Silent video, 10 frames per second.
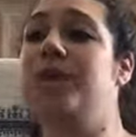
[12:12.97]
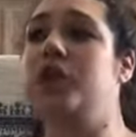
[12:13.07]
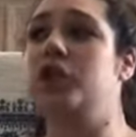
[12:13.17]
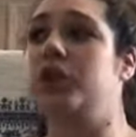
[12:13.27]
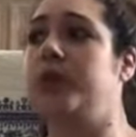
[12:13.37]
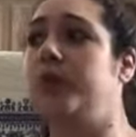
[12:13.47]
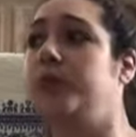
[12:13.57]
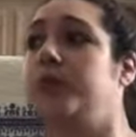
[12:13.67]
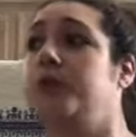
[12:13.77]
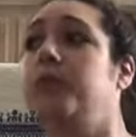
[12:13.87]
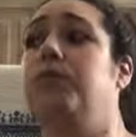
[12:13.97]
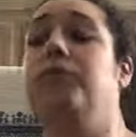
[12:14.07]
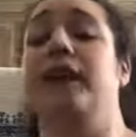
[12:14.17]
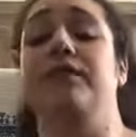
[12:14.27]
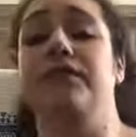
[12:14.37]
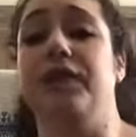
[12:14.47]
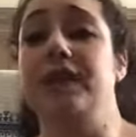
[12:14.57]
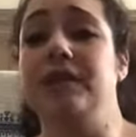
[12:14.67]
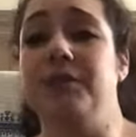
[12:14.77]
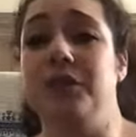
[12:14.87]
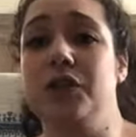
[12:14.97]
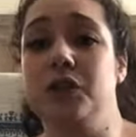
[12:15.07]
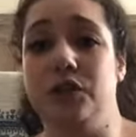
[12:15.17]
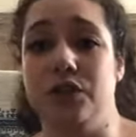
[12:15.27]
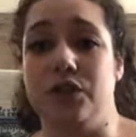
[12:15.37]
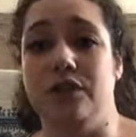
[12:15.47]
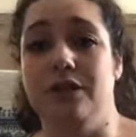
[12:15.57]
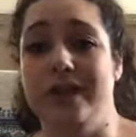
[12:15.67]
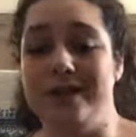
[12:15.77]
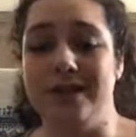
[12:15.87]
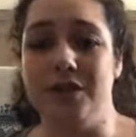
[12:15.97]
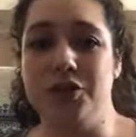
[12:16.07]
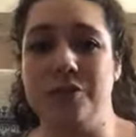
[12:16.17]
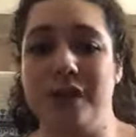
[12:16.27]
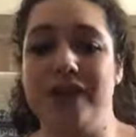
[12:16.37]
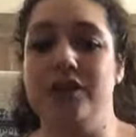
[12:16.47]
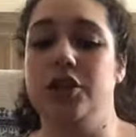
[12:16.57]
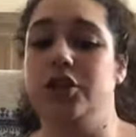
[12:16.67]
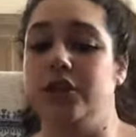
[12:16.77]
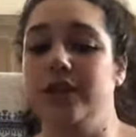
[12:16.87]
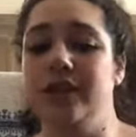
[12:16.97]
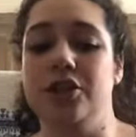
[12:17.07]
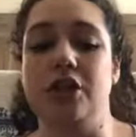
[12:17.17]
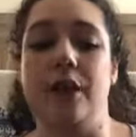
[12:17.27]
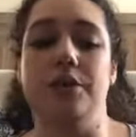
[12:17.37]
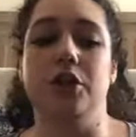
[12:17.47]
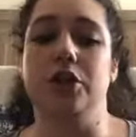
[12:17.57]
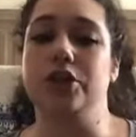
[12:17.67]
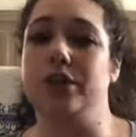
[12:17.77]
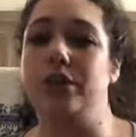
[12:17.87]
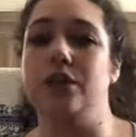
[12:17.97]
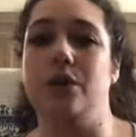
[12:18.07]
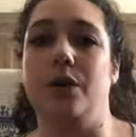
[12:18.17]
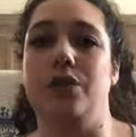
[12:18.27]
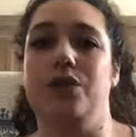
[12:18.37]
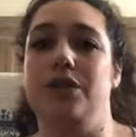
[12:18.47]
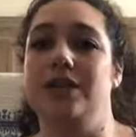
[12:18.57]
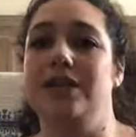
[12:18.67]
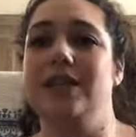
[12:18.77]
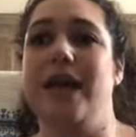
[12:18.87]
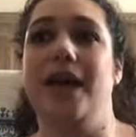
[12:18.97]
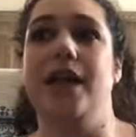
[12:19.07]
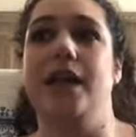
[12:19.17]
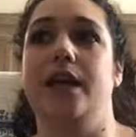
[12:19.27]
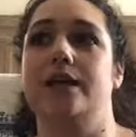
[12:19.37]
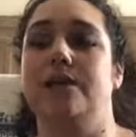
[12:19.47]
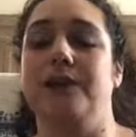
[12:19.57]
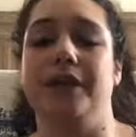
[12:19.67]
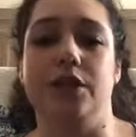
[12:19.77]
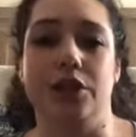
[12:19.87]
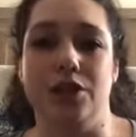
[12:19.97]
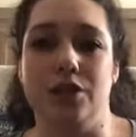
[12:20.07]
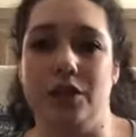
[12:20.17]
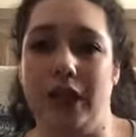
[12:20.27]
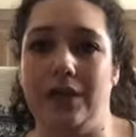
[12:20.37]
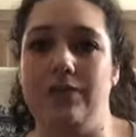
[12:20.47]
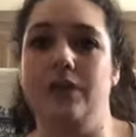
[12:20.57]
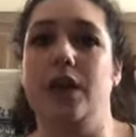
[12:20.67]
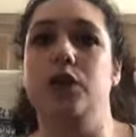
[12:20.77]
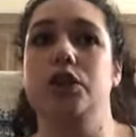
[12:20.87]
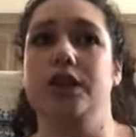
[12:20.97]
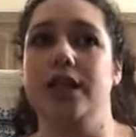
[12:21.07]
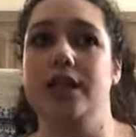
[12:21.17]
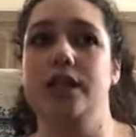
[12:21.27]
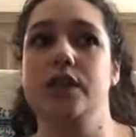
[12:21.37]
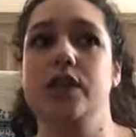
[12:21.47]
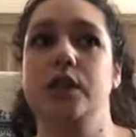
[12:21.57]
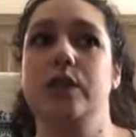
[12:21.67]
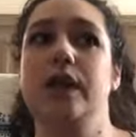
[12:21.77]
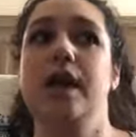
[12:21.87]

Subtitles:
So Life of Fred seemed like the solution. It's literature based, she reads a chapter, she does her questions, and it has completely changed her life. Now she does do